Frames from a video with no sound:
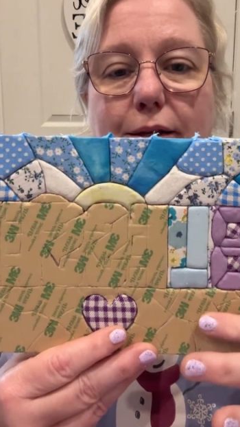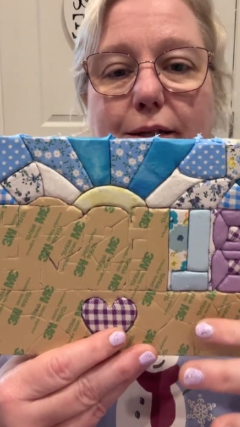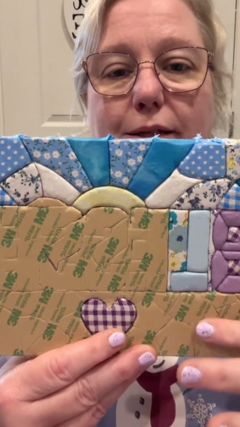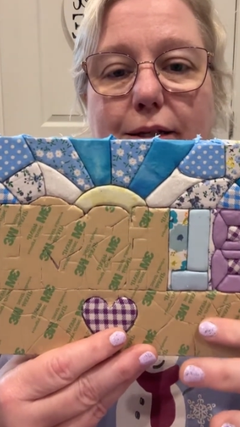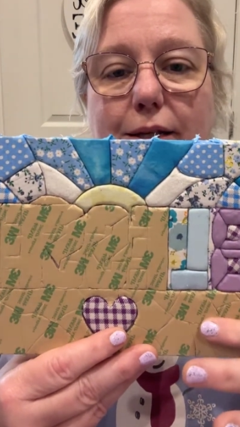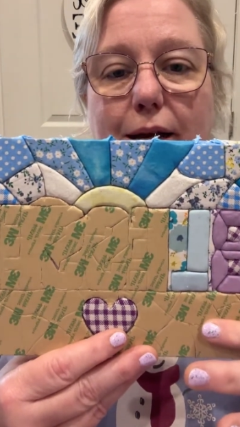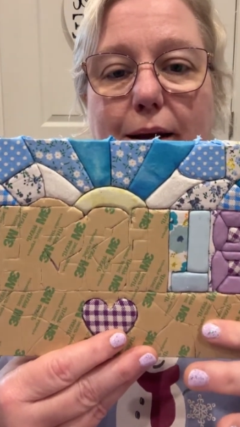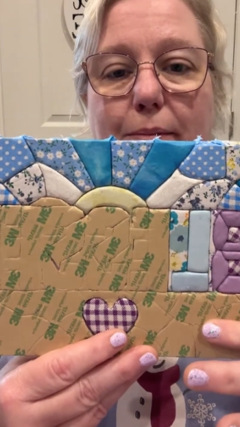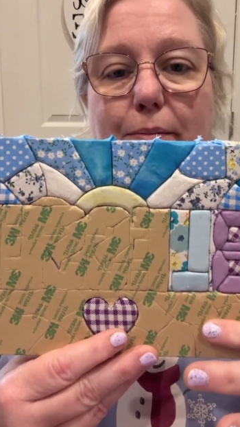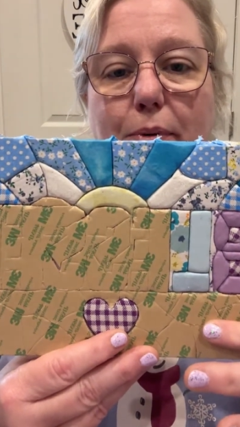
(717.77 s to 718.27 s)

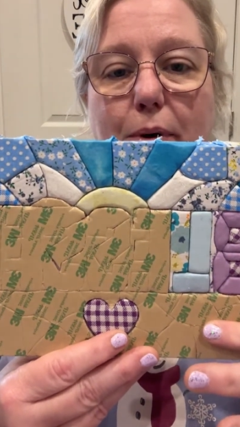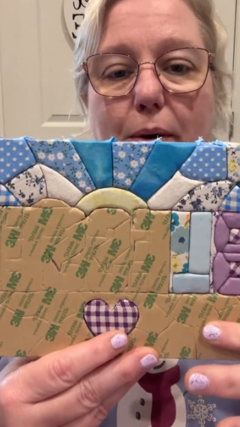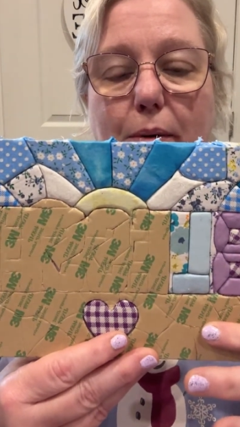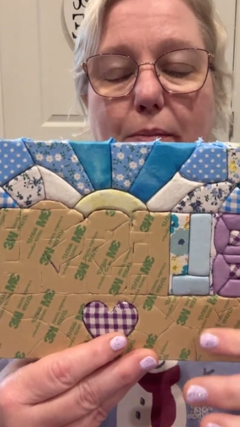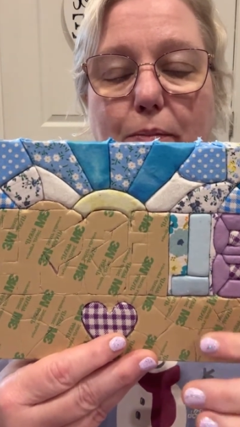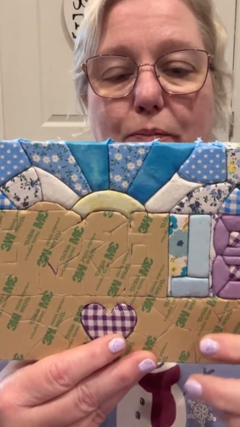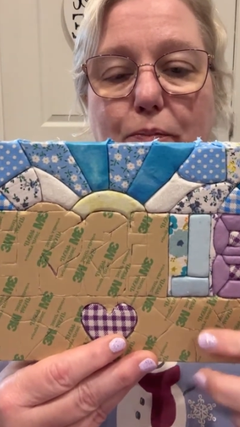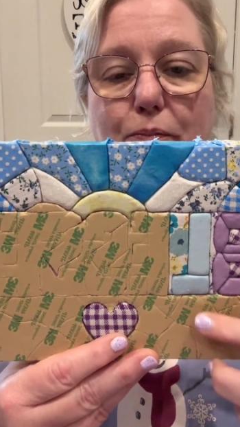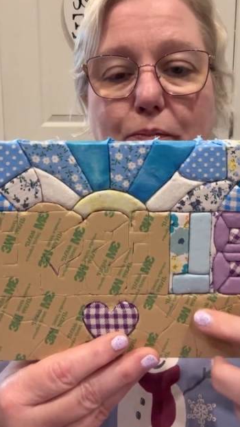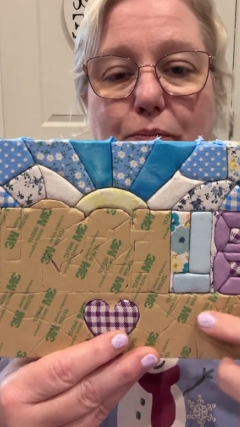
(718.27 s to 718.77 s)
this same
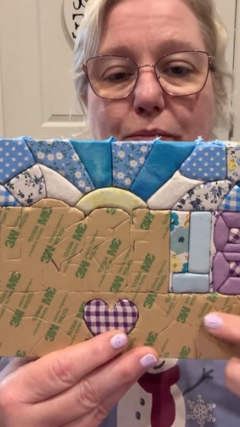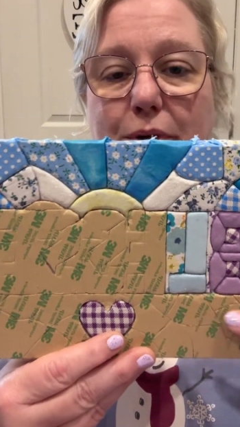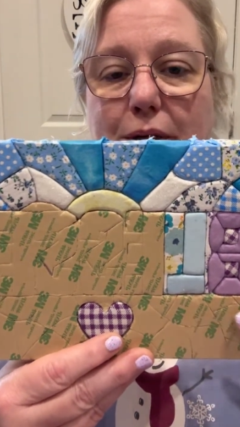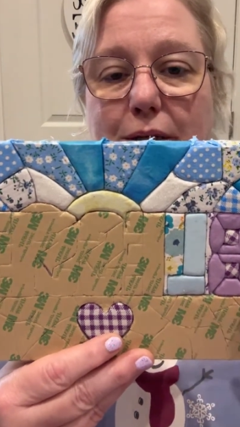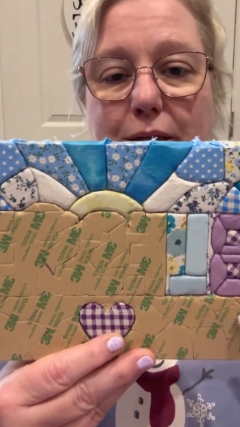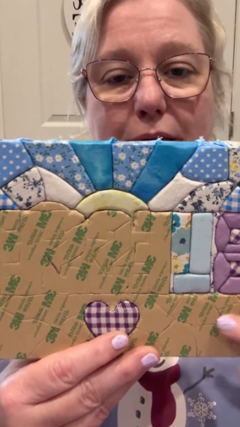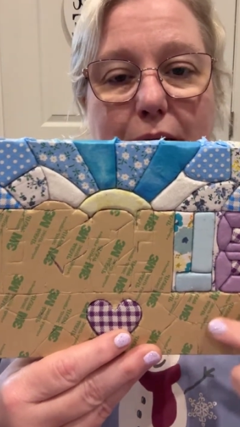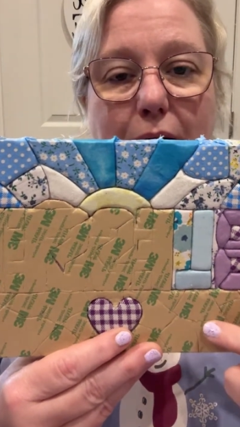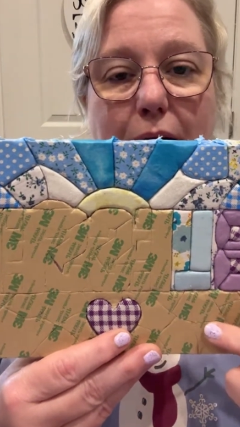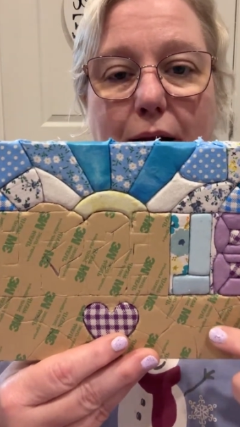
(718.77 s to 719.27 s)

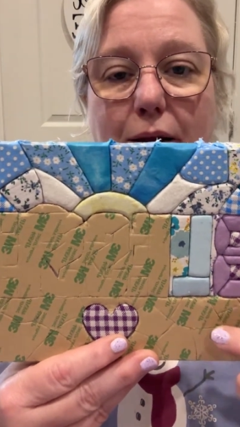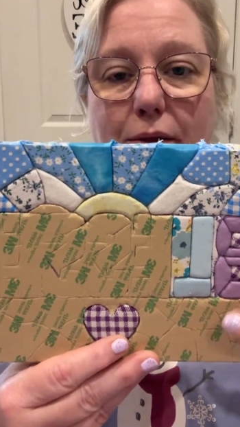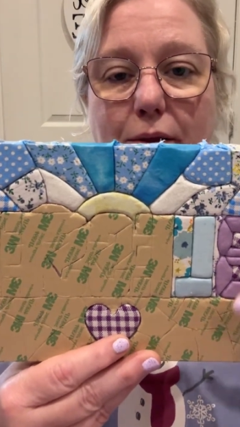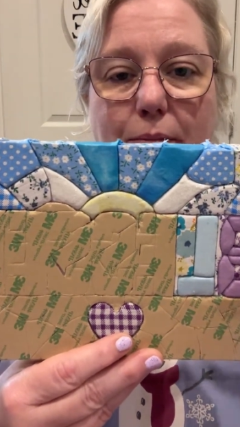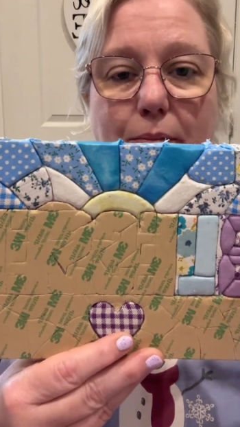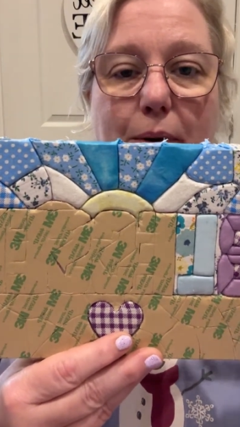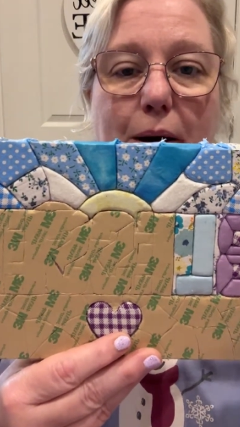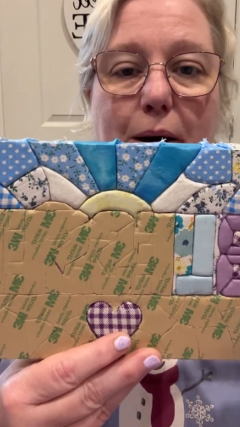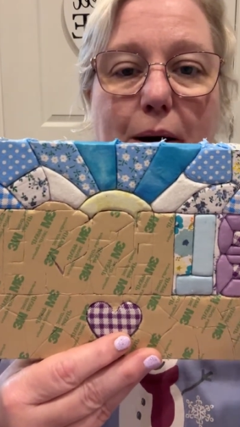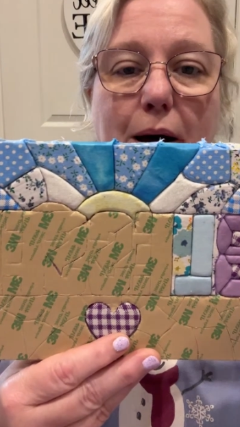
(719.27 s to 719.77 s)

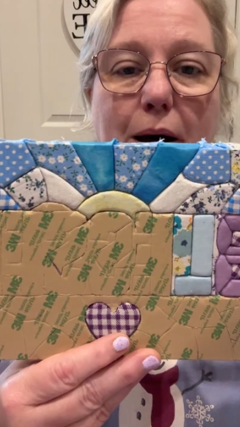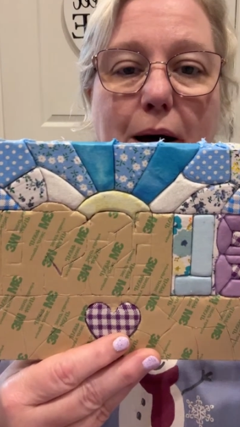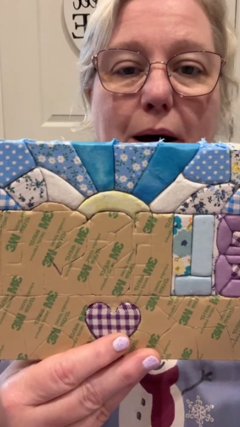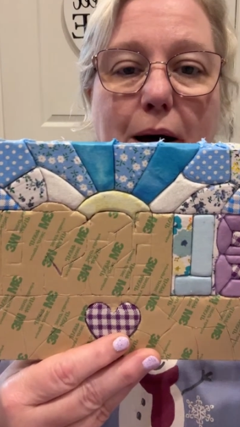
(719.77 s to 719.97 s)
design on the